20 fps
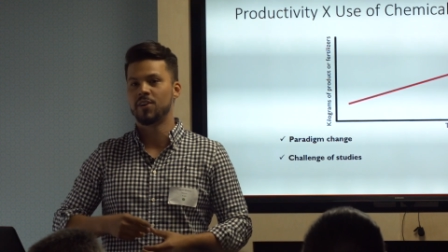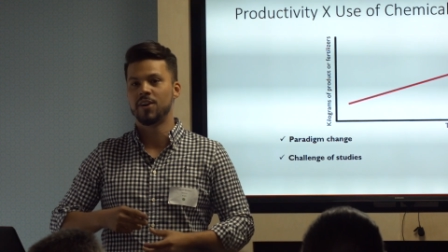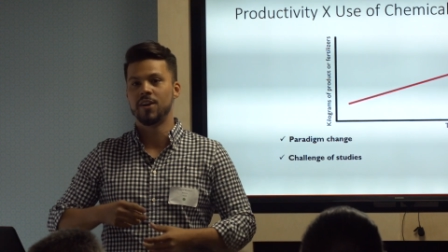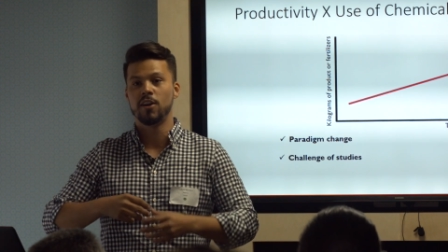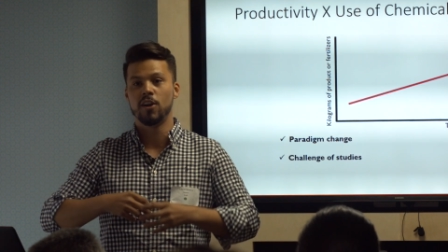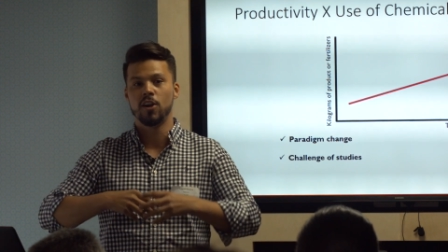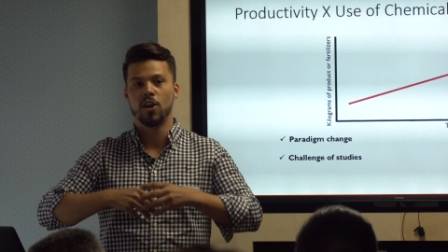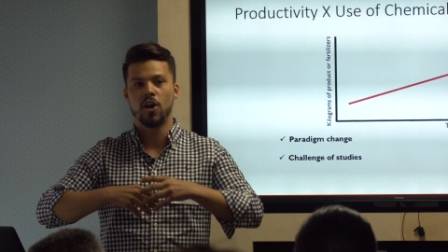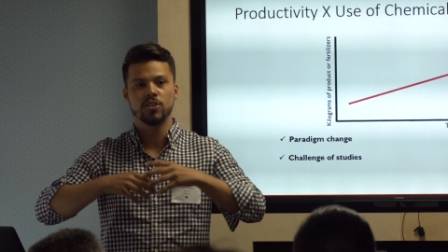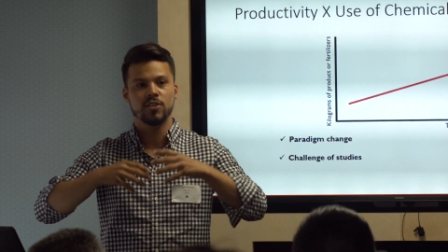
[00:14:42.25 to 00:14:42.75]

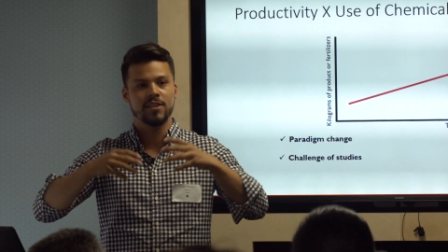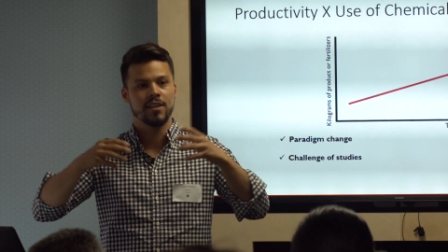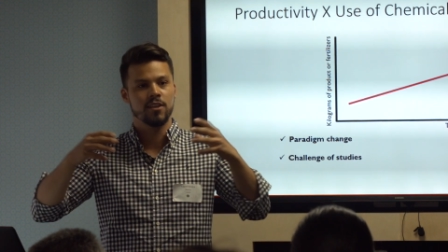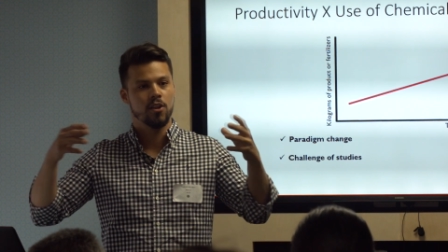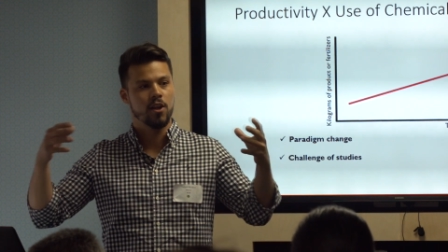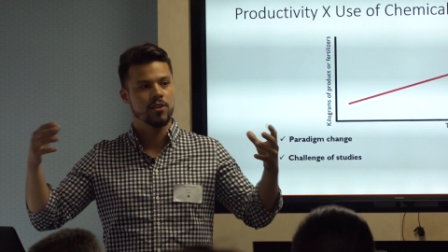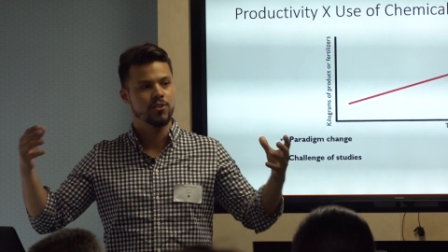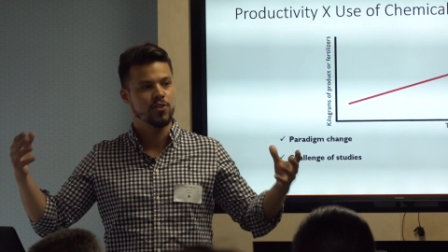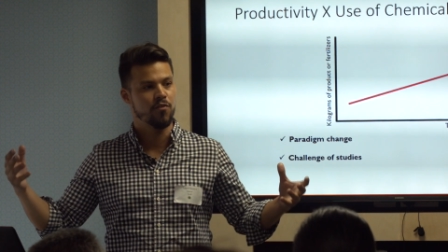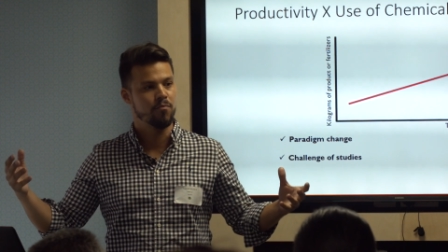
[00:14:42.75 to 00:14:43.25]
earned lots and
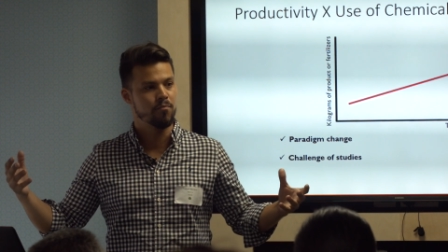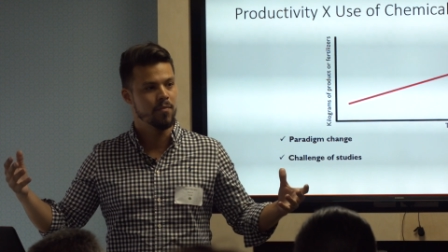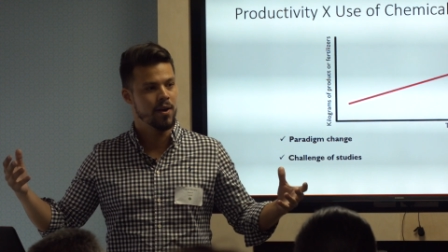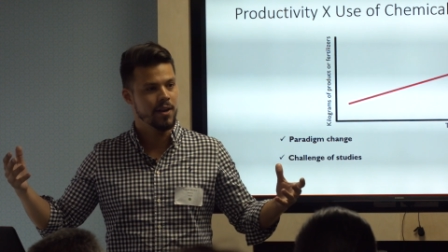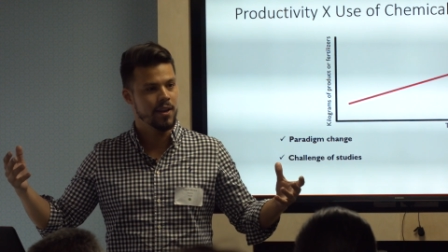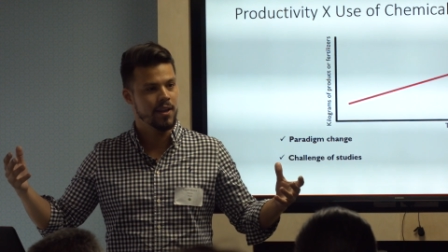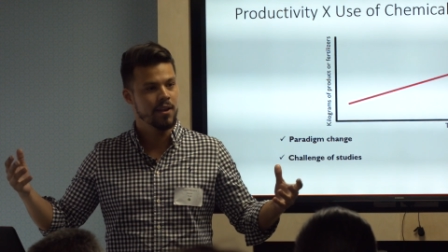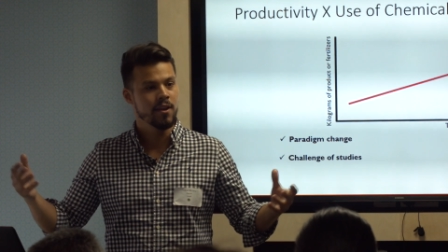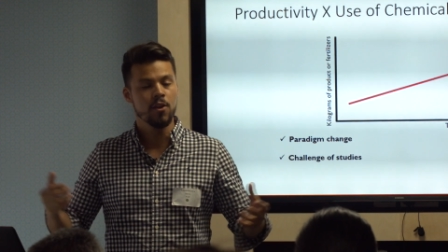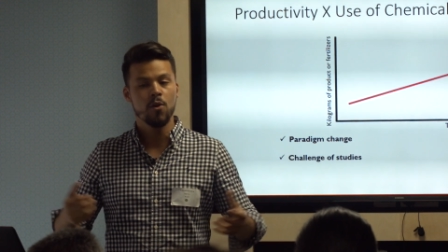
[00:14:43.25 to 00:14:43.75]
lots of
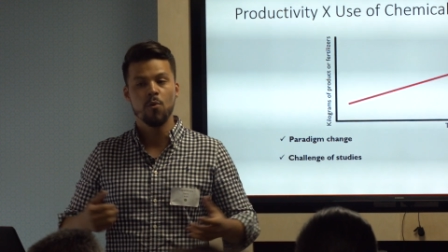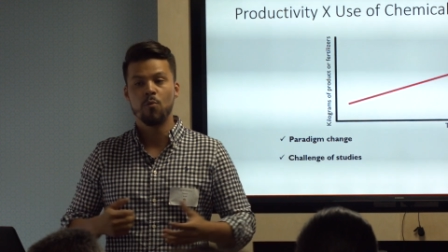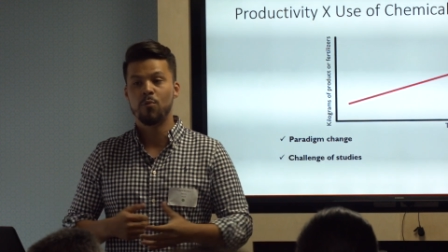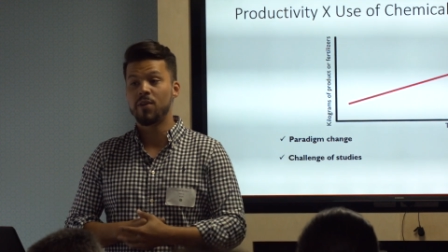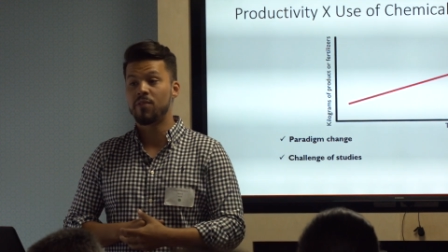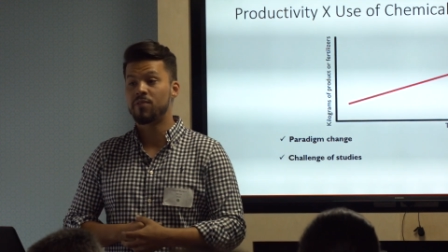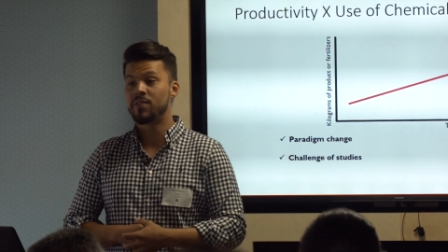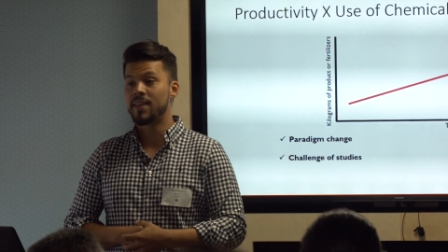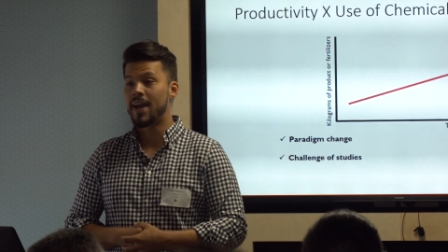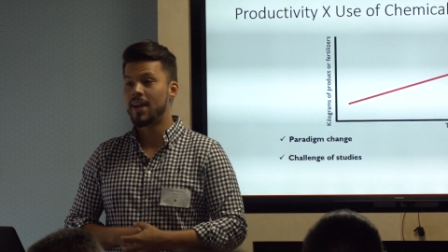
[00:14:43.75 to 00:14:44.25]
money
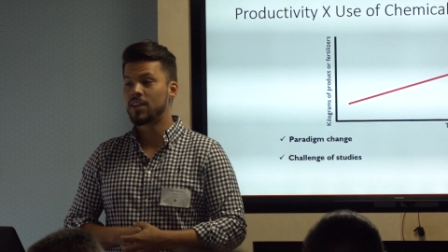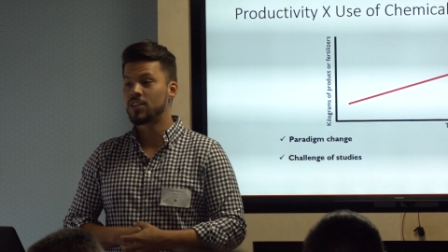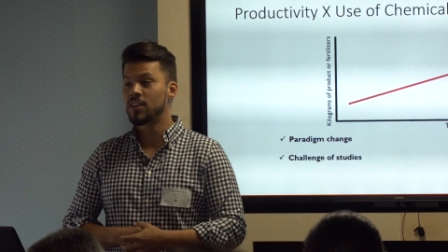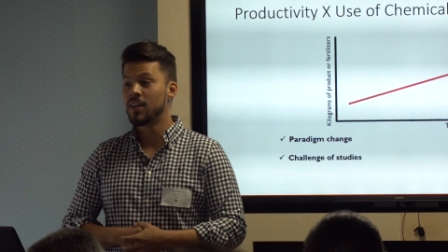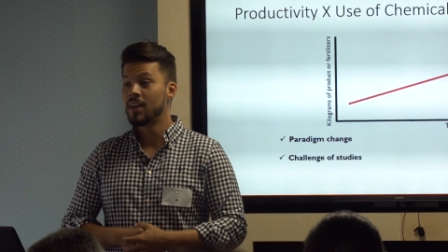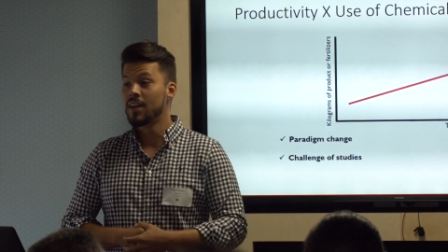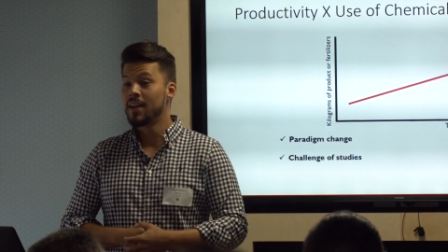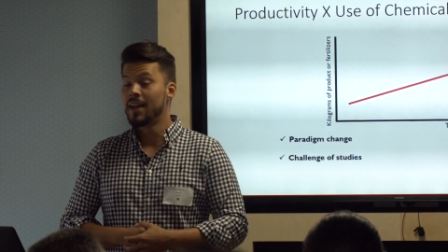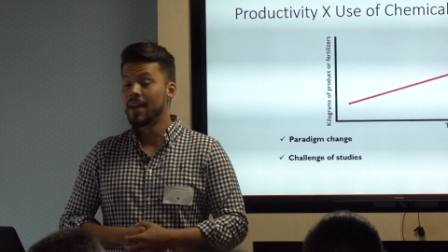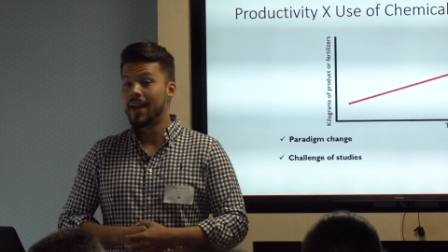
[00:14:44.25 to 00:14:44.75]
with that.
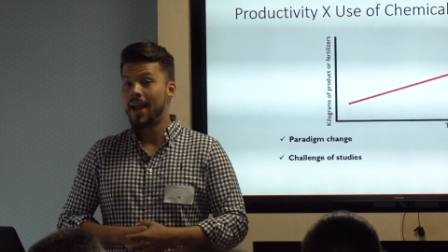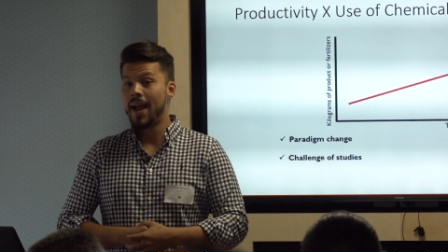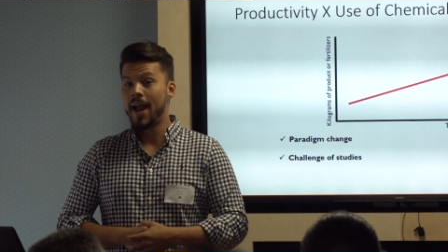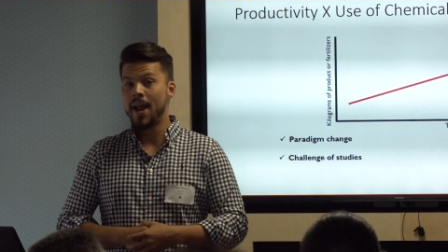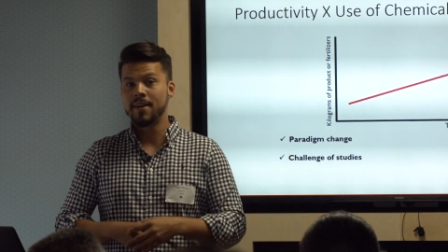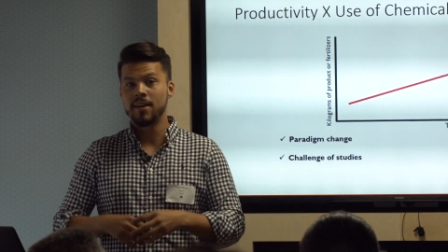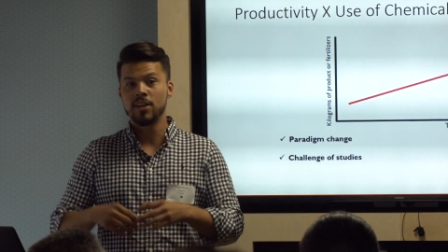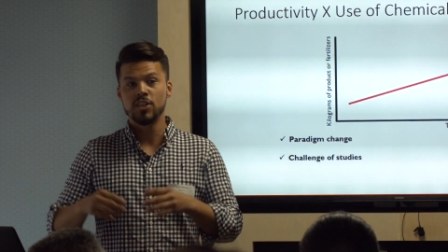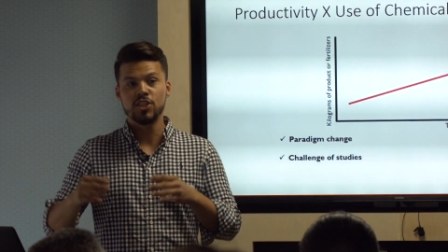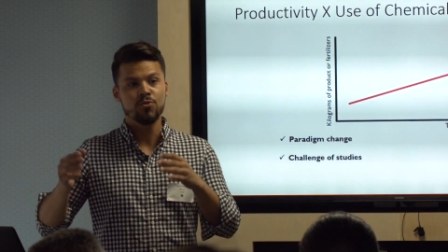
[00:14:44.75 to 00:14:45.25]

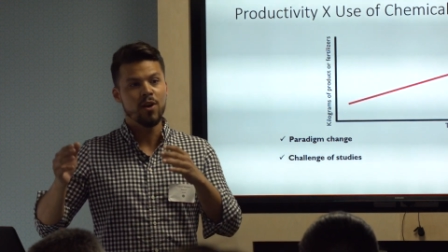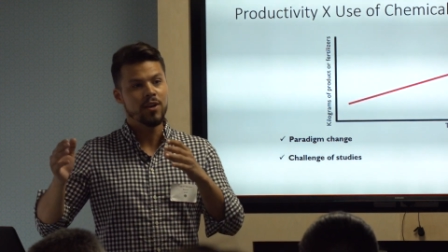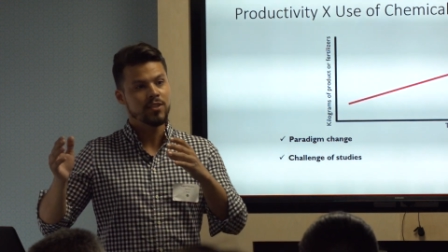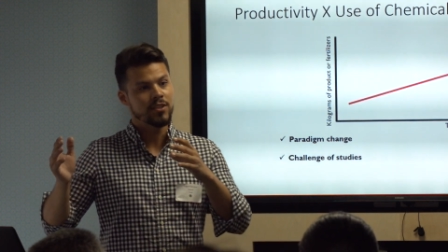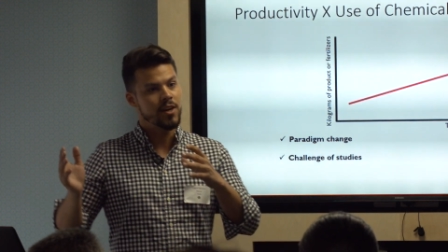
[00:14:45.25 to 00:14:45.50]
And until a